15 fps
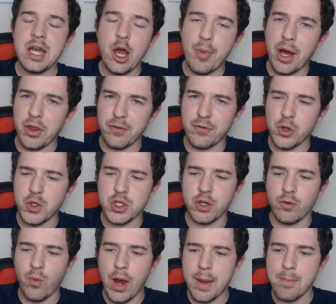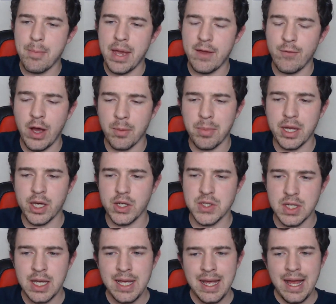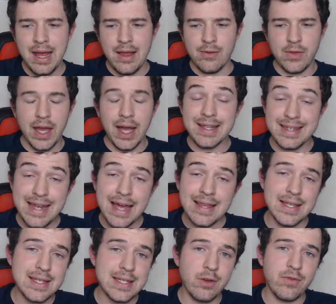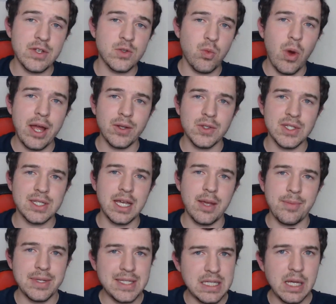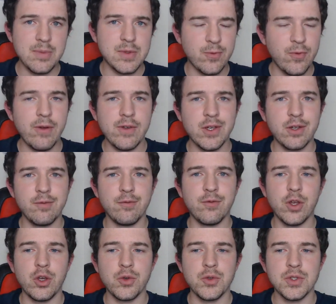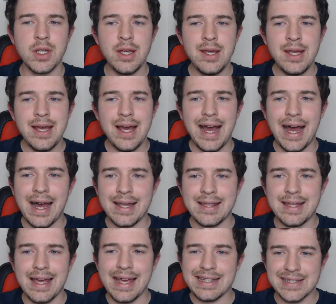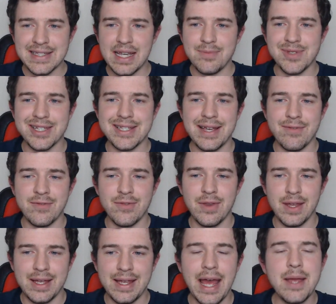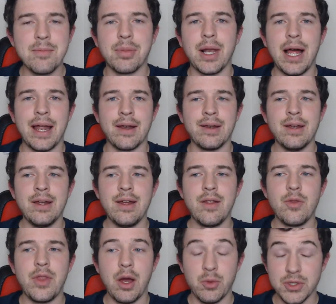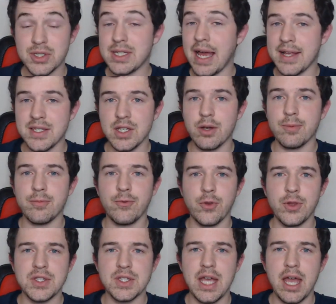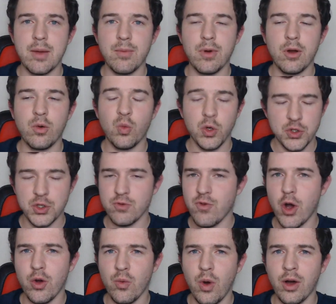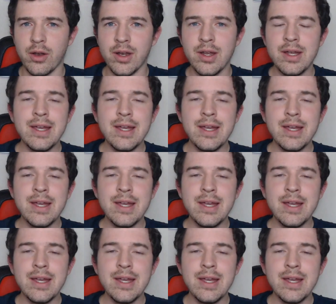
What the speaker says: about the future of Wayne Pivac, because the identity of this Wales team, it seems very confused. And it seems as if the game plan that was set up for this game was the wrong one.